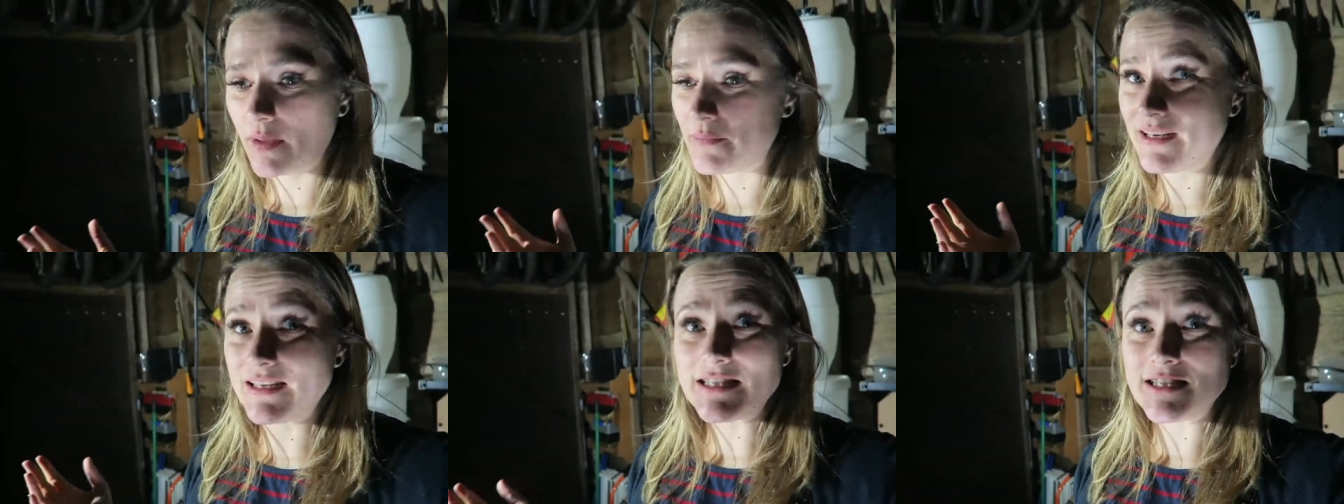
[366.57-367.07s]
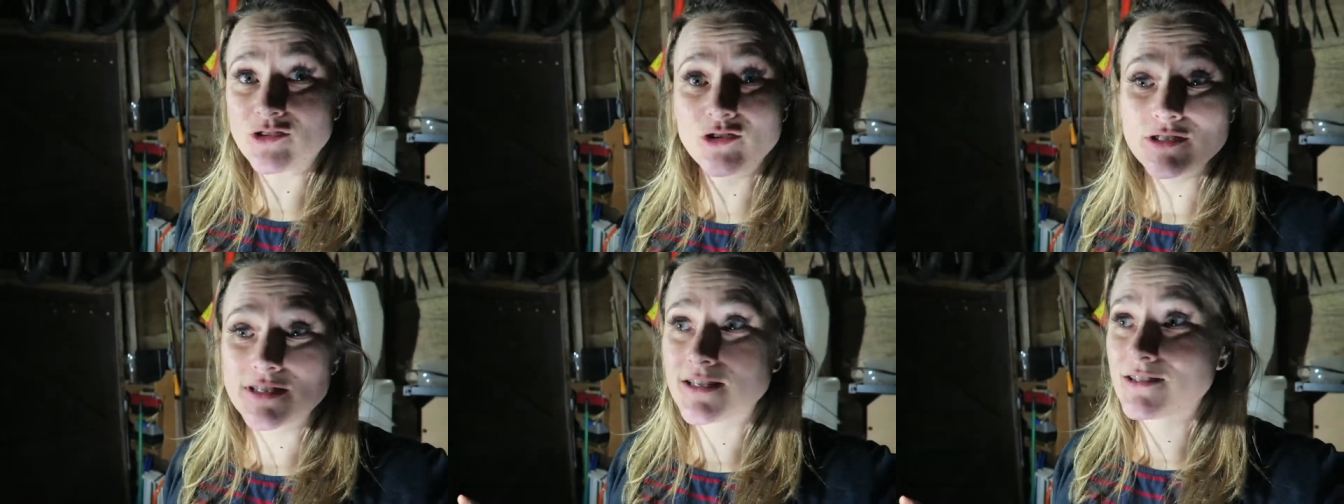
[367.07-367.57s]
I mean, it didn't
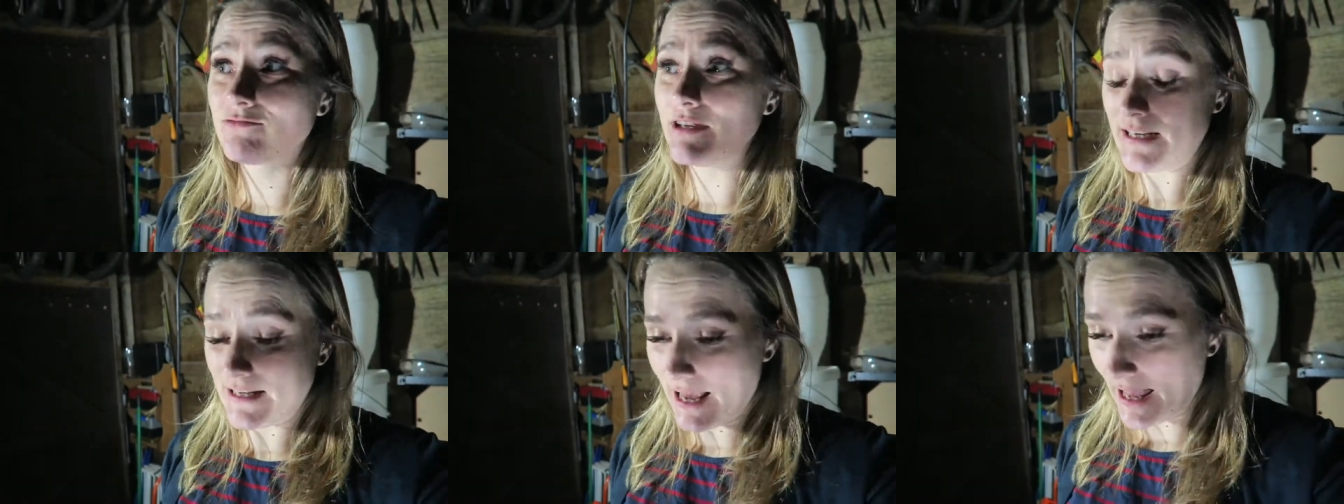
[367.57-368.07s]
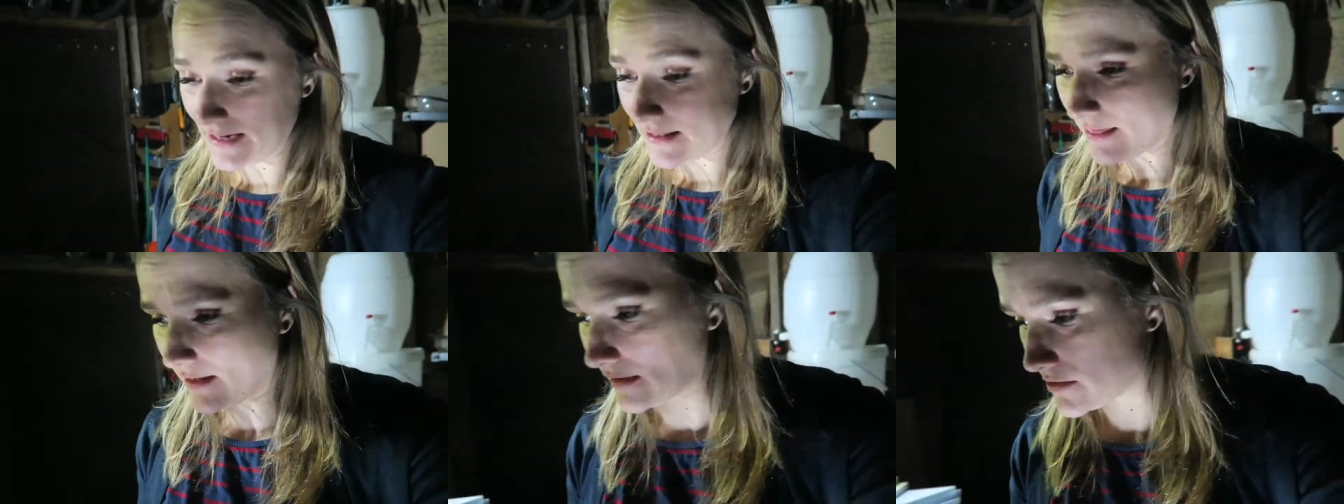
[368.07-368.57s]
cost us really
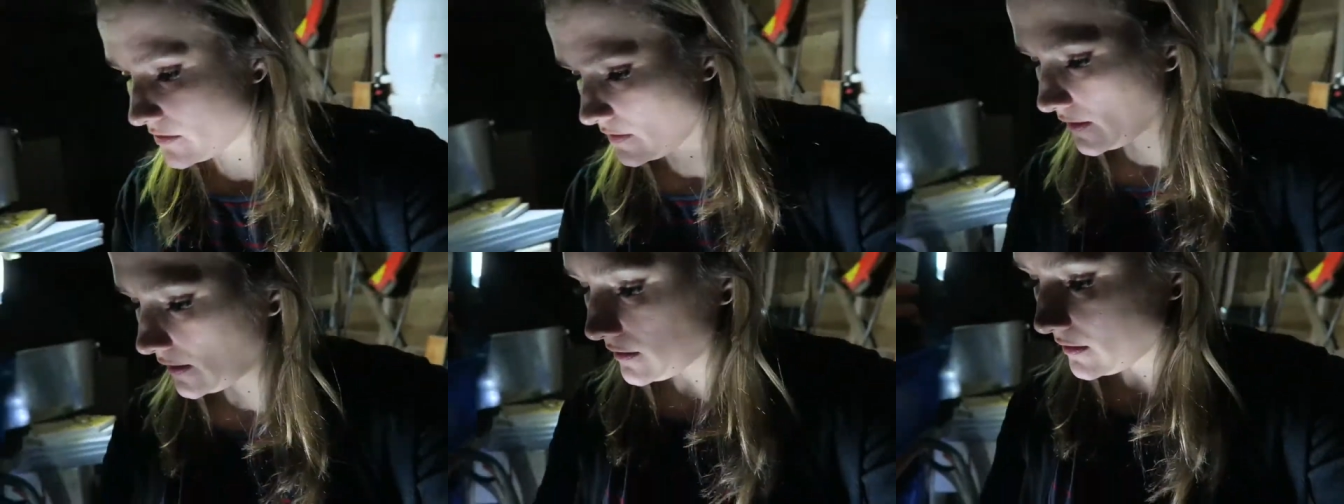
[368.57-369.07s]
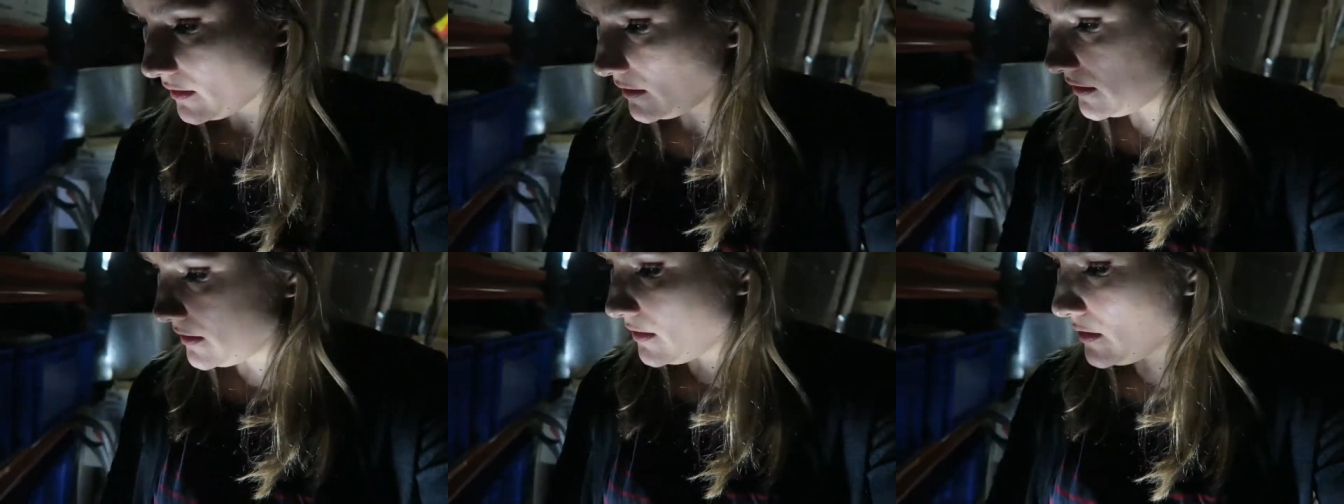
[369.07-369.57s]
anything, I don't think,
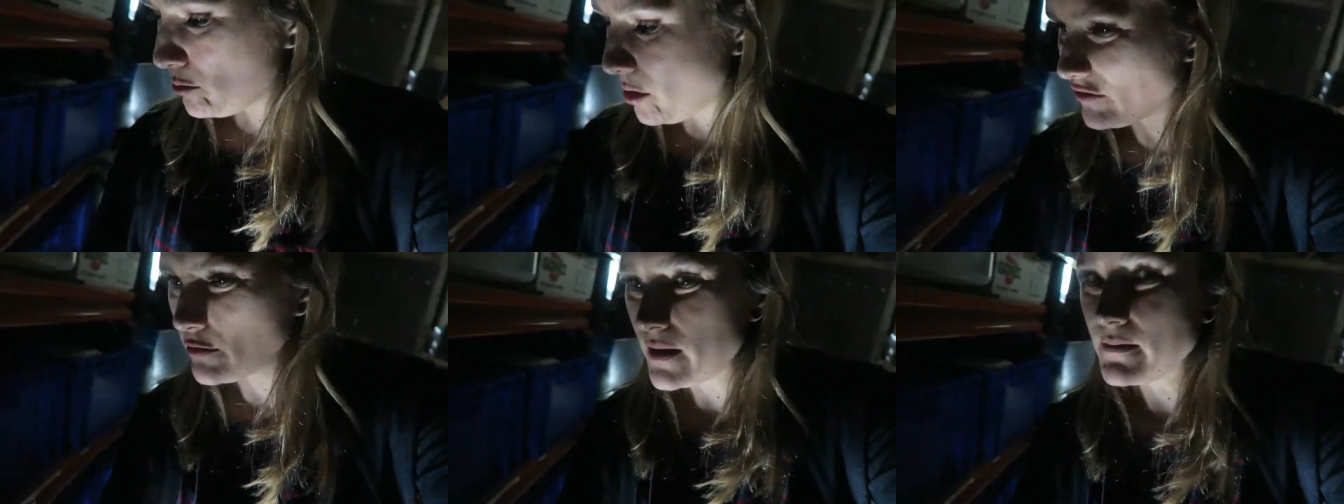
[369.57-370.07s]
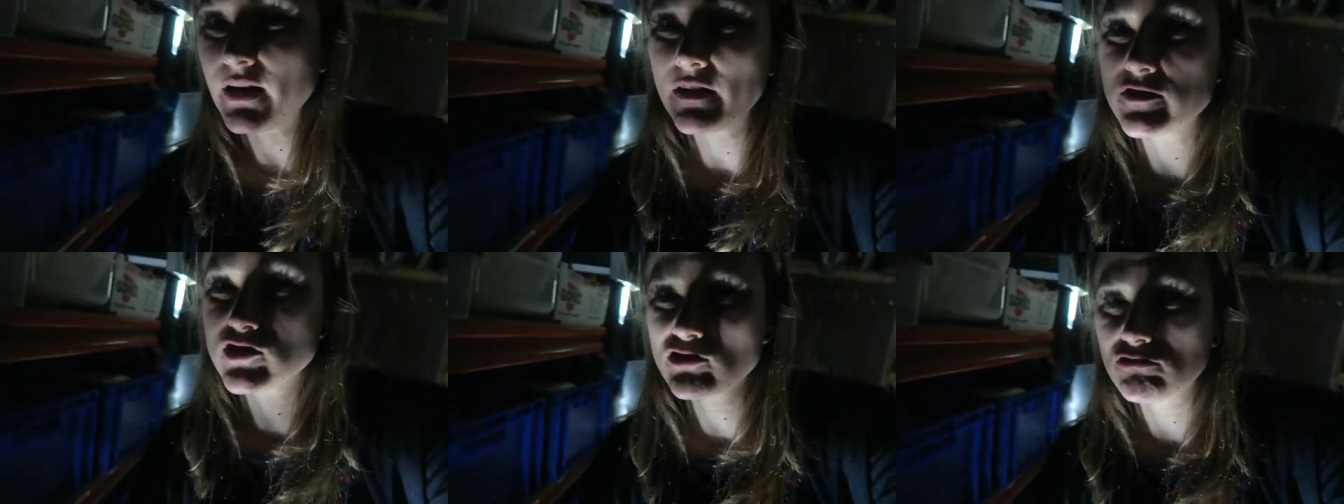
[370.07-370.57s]
apart from maybe
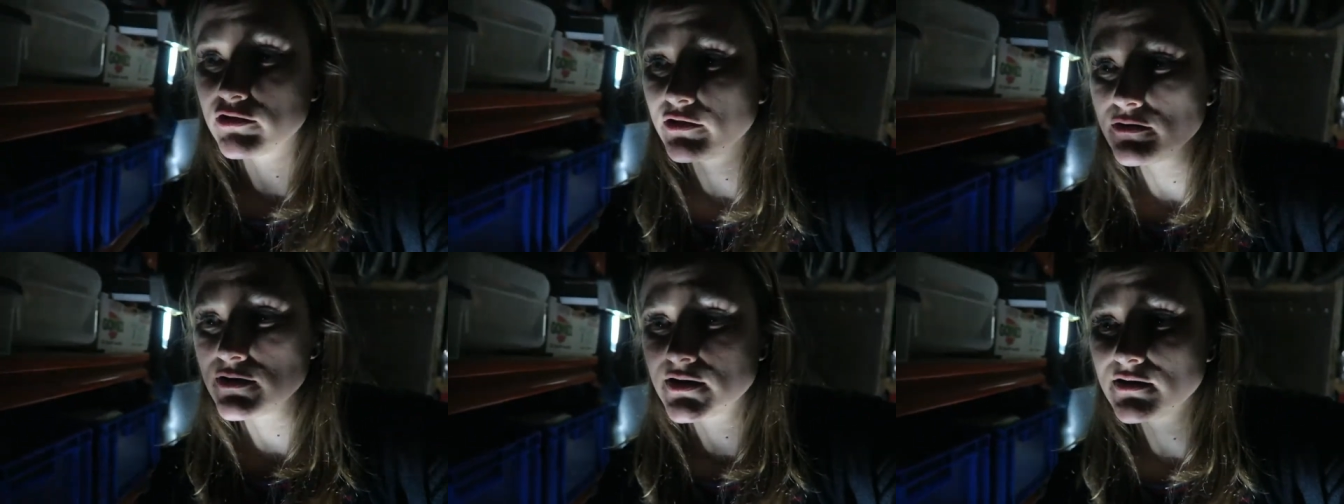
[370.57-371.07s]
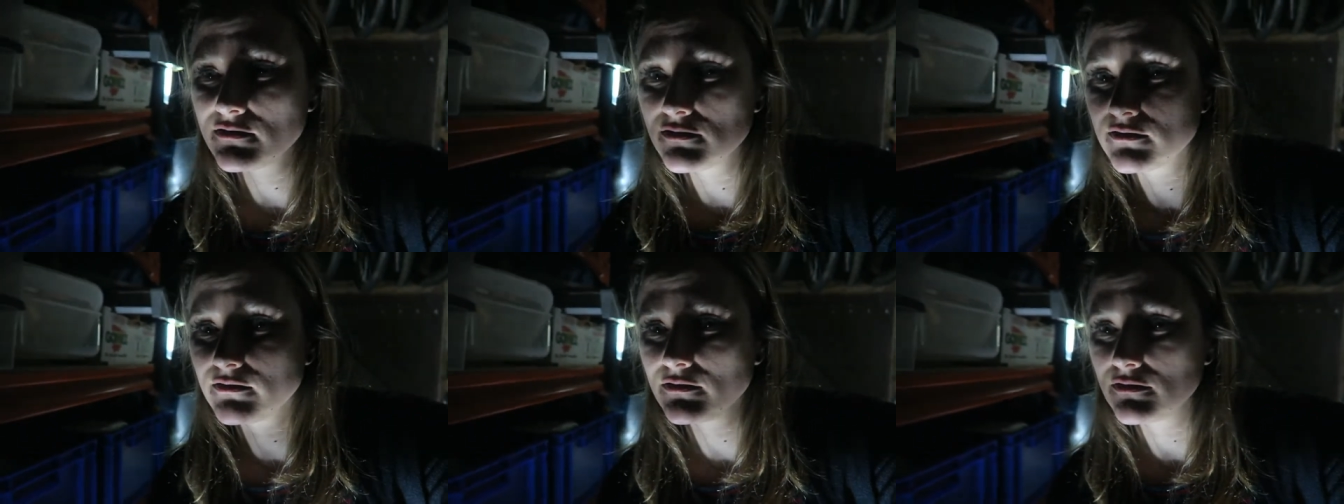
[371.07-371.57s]
like the screws
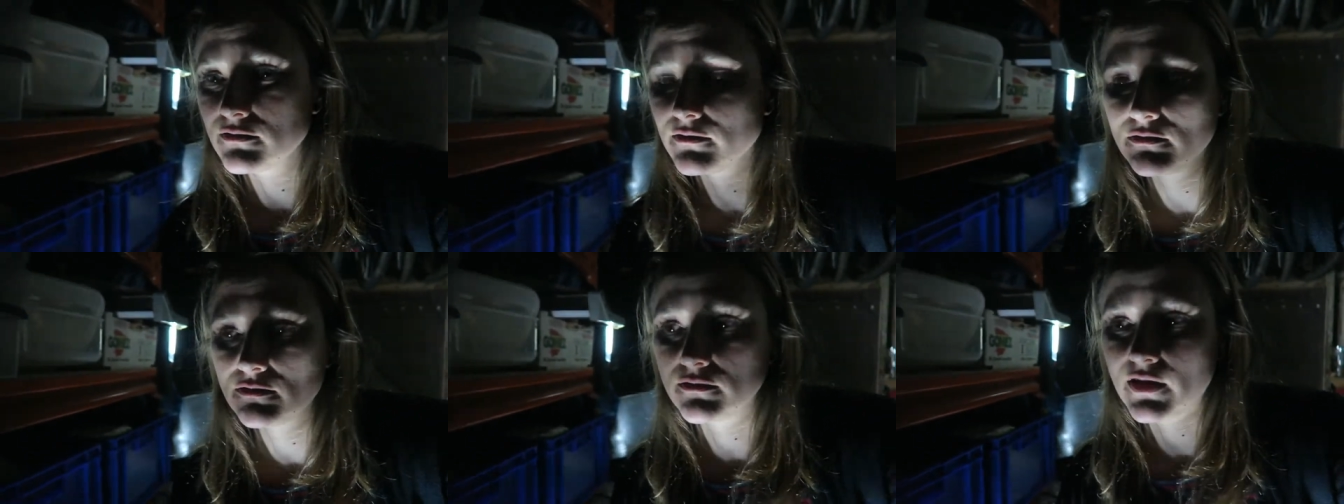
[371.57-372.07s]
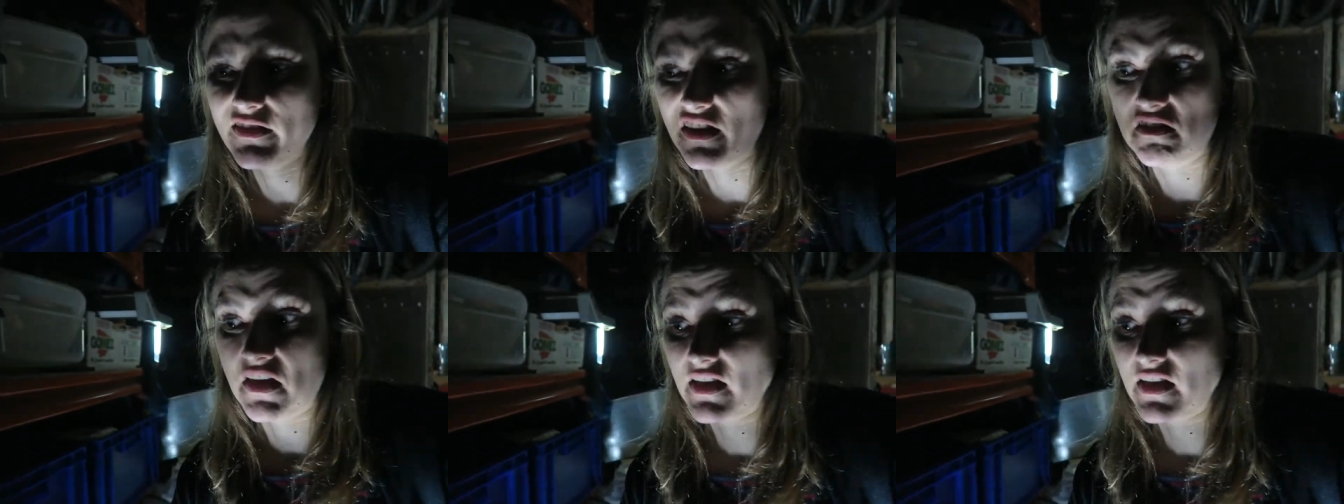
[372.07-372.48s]
and then